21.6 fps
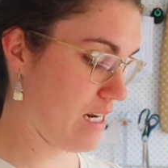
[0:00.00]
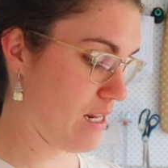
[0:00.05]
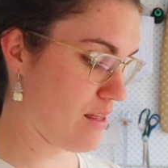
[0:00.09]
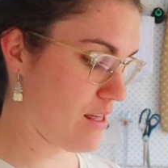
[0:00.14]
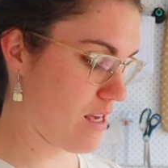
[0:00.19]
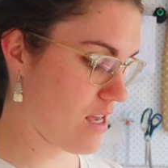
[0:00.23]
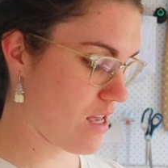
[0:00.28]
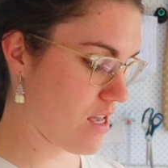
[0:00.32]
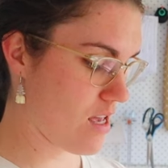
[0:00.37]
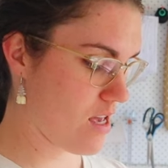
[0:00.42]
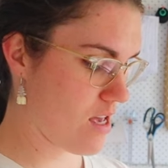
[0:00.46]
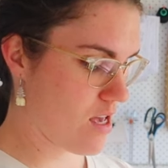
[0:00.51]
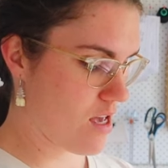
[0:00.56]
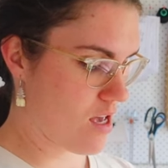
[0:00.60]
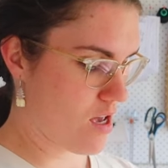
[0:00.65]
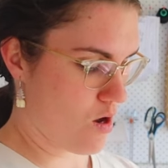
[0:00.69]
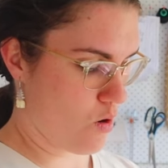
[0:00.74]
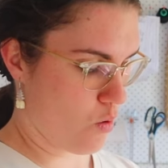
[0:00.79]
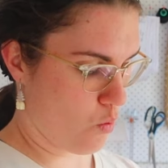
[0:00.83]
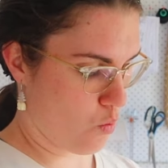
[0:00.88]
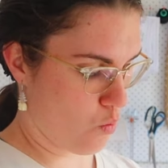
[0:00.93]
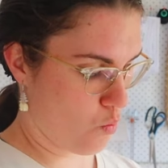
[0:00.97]
anything
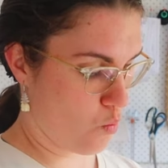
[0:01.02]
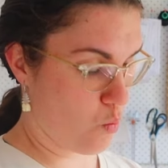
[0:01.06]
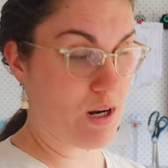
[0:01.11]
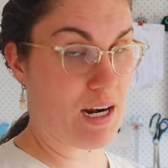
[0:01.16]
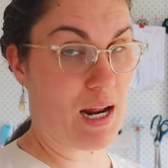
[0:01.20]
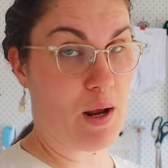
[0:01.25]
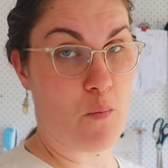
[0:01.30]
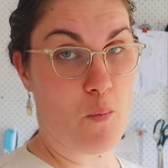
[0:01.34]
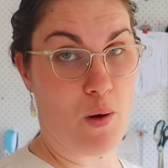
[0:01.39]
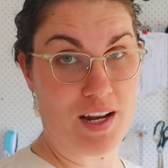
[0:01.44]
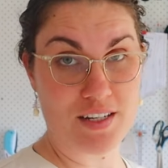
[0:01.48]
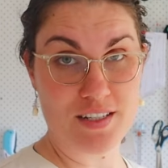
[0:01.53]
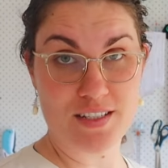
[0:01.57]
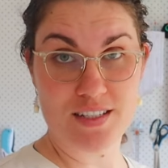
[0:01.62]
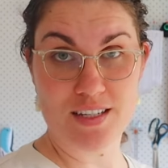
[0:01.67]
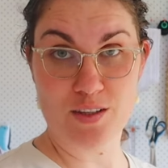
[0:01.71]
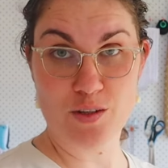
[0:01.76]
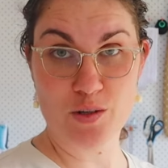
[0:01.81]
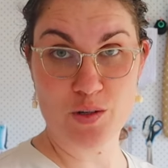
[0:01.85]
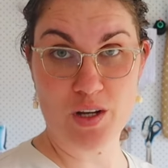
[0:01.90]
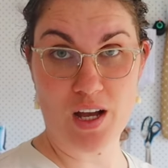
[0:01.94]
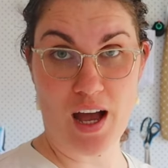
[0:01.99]
when I went to
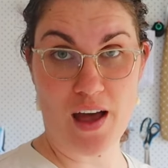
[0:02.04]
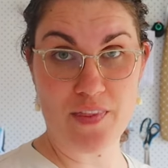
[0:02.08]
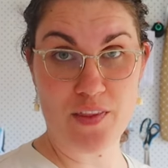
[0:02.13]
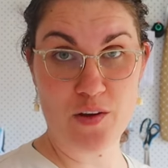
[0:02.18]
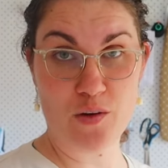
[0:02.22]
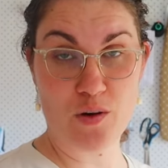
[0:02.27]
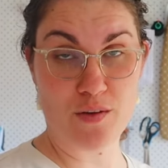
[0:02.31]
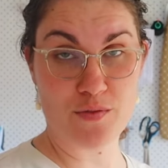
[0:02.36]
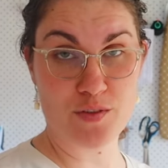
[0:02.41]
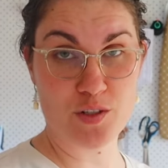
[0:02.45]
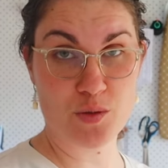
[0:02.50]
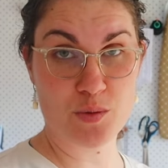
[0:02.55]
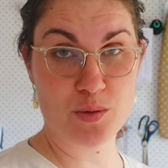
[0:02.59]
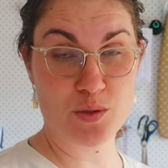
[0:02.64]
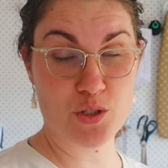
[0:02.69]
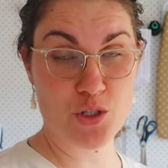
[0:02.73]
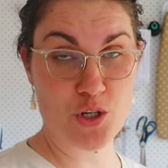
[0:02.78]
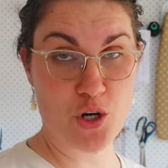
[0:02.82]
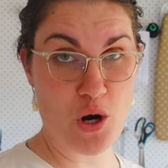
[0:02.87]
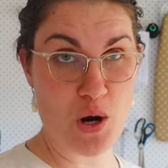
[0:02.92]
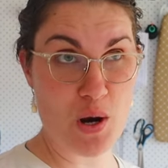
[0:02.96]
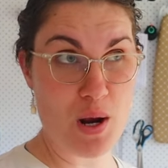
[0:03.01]
look at the Craft and Quilt
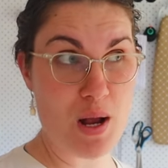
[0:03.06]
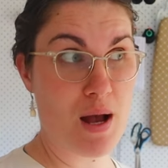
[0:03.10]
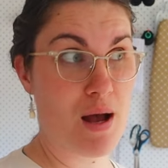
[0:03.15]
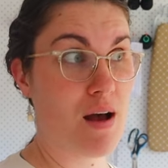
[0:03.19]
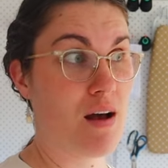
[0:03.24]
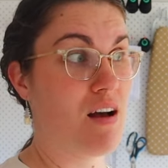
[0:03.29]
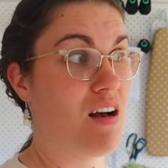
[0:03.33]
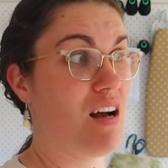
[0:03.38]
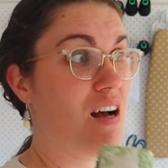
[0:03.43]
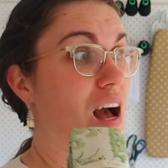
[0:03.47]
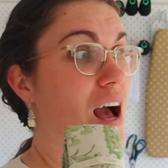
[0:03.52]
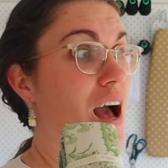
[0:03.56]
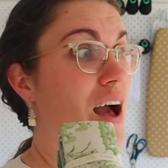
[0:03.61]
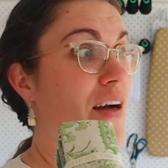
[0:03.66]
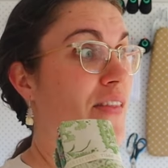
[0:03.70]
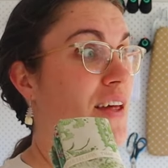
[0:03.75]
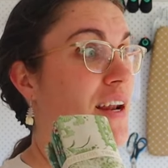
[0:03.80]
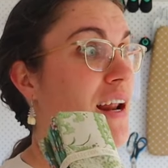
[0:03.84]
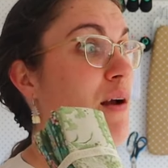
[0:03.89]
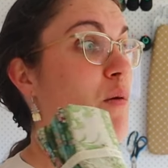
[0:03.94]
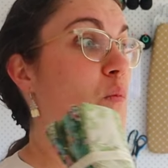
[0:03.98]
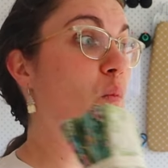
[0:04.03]
show, and
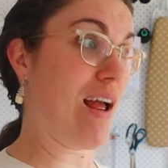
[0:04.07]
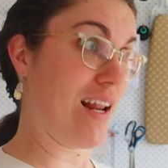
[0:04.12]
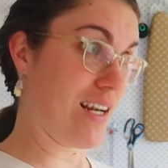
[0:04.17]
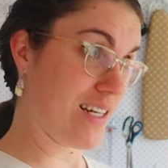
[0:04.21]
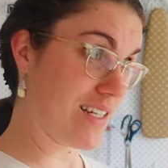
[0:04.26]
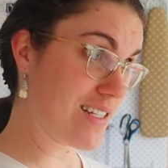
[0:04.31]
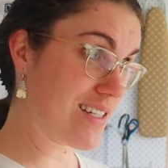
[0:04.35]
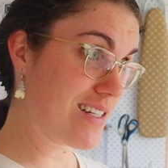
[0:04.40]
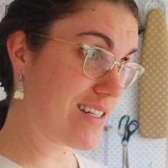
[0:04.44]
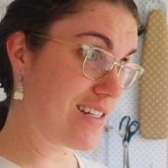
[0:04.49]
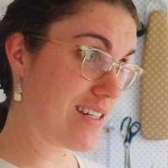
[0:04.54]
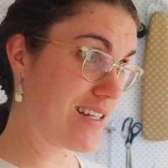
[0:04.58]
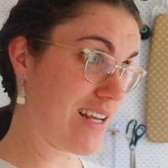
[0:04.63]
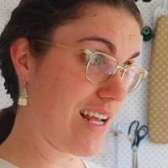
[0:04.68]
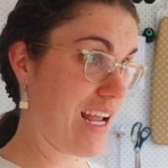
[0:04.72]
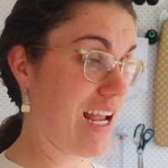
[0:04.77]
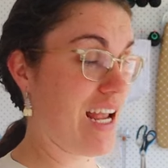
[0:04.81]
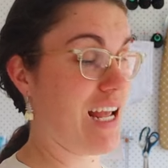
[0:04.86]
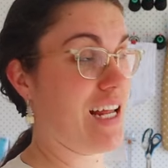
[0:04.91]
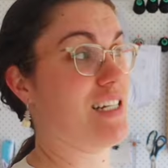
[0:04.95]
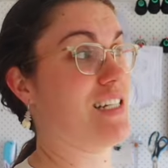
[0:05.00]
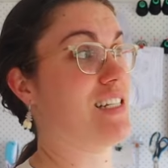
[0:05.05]
then I went,
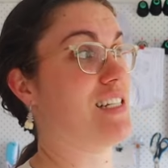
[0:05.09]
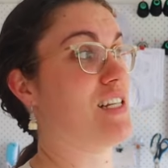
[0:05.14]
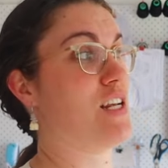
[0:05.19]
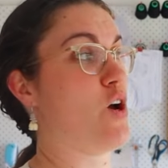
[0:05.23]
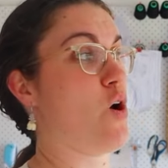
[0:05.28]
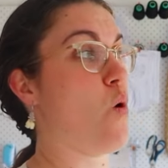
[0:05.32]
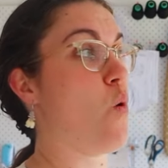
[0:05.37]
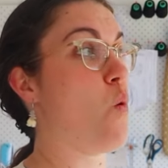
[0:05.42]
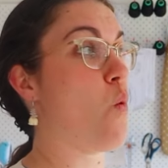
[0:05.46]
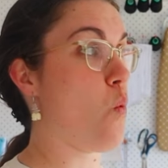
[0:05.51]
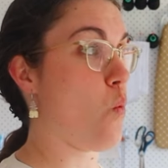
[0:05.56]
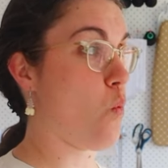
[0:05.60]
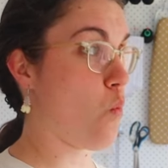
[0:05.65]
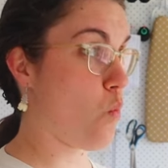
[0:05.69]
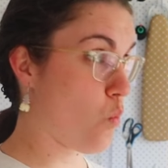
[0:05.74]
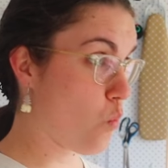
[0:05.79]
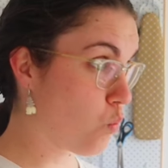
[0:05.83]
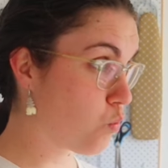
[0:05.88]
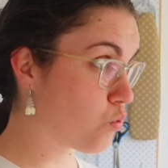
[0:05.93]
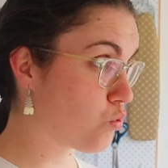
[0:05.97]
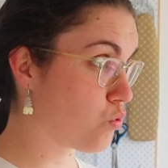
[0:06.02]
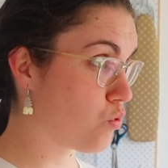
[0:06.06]
and
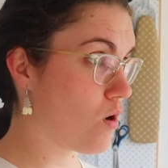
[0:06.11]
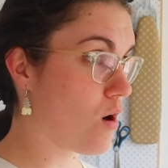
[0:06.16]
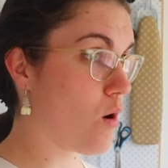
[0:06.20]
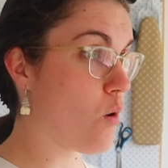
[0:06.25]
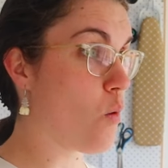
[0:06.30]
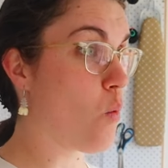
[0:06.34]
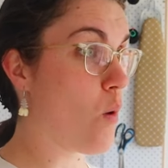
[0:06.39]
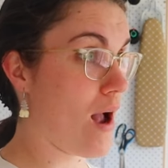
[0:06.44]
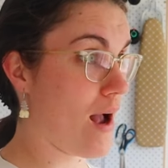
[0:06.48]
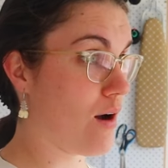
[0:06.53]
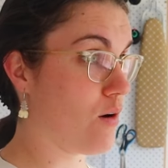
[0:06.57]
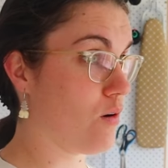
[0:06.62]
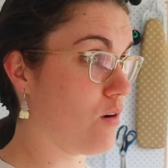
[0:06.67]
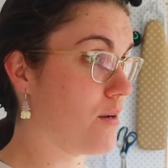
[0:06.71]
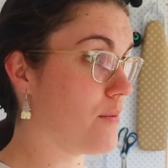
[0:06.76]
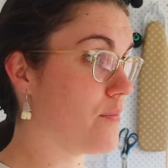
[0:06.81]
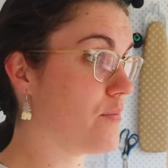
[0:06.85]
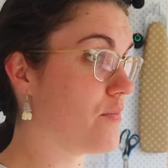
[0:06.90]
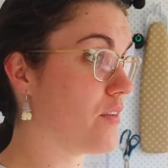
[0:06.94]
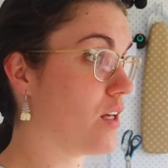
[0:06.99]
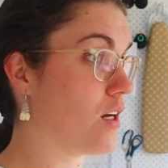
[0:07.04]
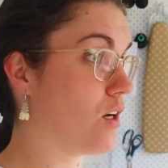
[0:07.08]
wow,
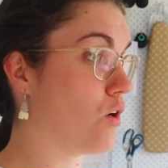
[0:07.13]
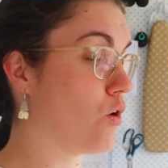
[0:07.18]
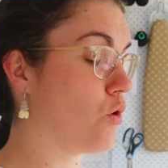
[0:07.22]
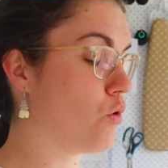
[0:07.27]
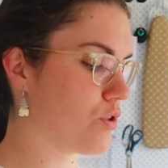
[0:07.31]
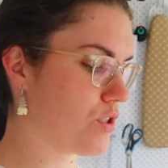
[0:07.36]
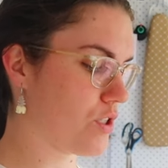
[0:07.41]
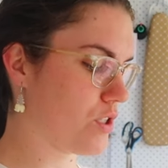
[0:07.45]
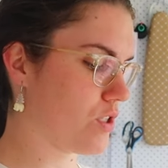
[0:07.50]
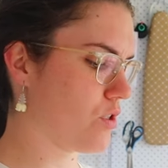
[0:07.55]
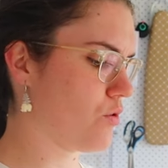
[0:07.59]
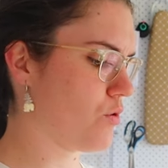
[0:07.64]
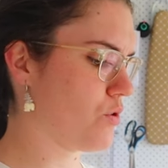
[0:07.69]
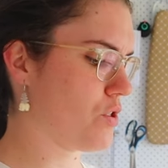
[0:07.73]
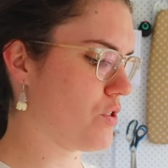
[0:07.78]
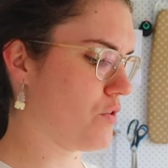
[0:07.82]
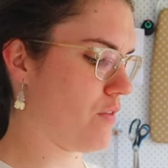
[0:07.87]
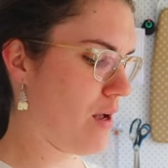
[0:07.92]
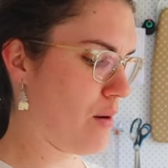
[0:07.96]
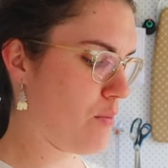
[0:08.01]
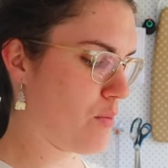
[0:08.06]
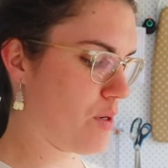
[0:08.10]
gorgeous,
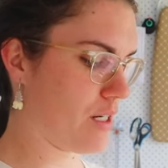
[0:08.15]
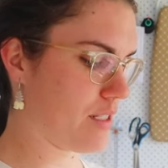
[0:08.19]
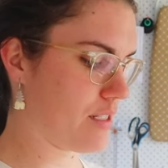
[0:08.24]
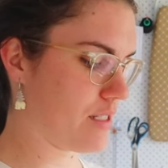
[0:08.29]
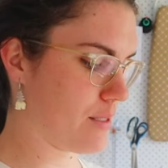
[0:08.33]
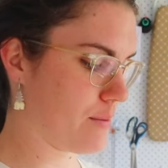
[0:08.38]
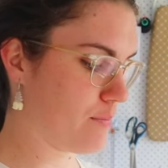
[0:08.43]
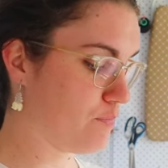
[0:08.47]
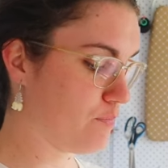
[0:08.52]
gorgeous fabrics.